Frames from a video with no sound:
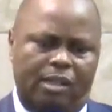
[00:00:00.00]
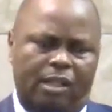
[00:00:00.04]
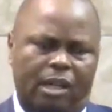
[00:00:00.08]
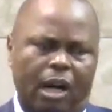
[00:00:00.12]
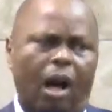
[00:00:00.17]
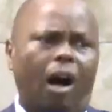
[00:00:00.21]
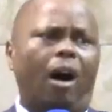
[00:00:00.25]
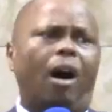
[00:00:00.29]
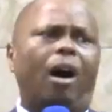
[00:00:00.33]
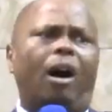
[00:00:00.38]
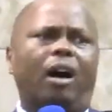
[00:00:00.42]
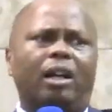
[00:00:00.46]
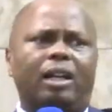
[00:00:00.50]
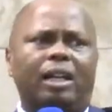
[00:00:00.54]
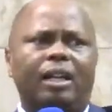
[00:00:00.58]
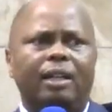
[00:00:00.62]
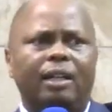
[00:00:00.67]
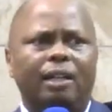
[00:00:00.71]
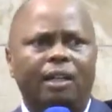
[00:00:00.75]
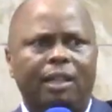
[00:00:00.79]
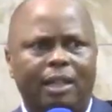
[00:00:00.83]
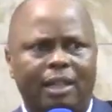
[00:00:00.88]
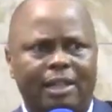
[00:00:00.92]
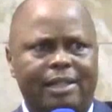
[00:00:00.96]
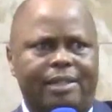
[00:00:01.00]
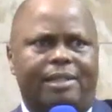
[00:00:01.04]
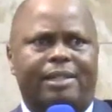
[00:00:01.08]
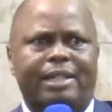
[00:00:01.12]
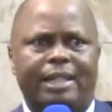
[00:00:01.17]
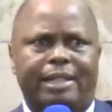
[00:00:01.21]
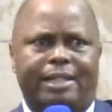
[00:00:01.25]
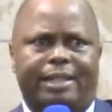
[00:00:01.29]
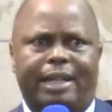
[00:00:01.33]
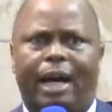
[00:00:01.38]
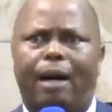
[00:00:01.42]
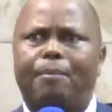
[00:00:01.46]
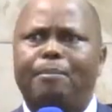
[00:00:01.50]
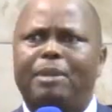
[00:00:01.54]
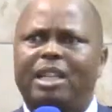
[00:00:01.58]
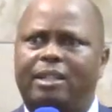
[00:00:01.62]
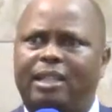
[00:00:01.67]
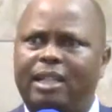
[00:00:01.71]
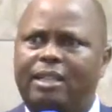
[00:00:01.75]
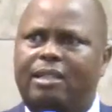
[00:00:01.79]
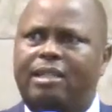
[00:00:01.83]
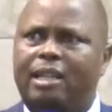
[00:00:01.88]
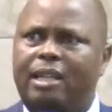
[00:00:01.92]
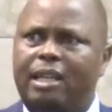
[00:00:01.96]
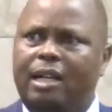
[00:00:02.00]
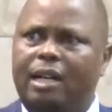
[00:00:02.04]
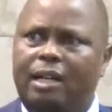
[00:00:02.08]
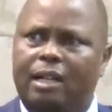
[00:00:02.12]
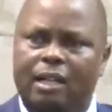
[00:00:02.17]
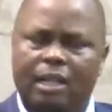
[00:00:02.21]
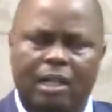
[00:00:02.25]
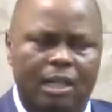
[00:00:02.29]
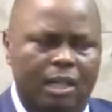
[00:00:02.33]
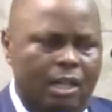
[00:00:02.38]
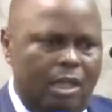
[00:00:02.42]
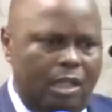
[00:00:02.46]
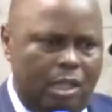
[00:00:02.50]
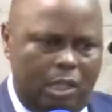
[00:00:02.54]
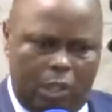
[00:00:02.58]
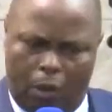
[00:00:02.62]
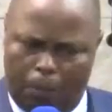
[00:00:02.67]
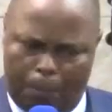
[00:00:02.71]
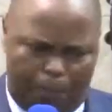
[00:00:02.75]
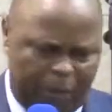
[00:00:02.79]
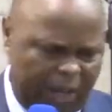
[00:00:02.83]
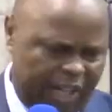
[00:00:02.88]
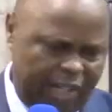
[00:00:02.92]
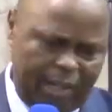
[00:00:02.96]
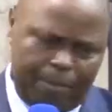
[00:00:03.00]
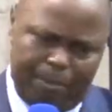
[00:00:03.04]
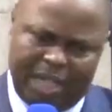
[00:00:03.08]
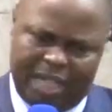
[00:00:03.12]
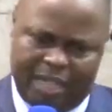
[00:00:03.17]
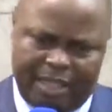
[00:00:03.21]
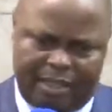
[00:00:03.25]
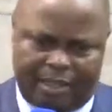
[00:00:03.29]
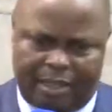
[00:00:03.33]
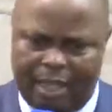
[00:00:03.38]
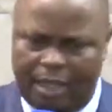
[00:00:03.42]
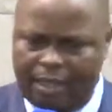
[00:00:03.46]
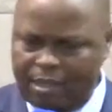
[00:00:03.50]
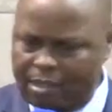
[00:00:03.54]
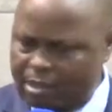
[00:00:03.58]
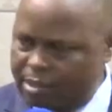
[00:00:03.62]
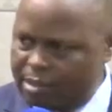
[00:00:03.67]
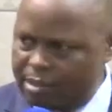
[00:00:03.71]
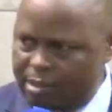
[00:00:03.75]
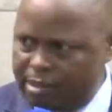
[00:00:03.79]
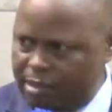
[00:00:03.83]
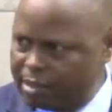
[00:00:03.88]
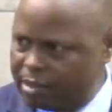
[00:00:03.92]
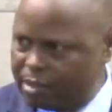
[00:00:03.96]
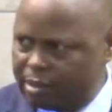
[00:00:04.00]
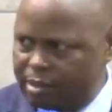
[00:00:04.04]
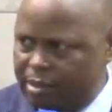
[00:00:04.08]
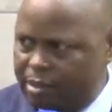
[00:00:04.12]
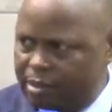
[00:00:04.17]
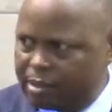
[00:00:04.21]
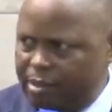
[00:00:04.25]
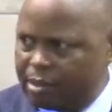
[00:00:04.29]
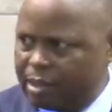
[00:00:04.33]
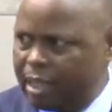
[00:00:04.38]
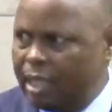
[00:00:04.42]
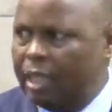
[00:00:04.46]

God is determined this year to bring many sons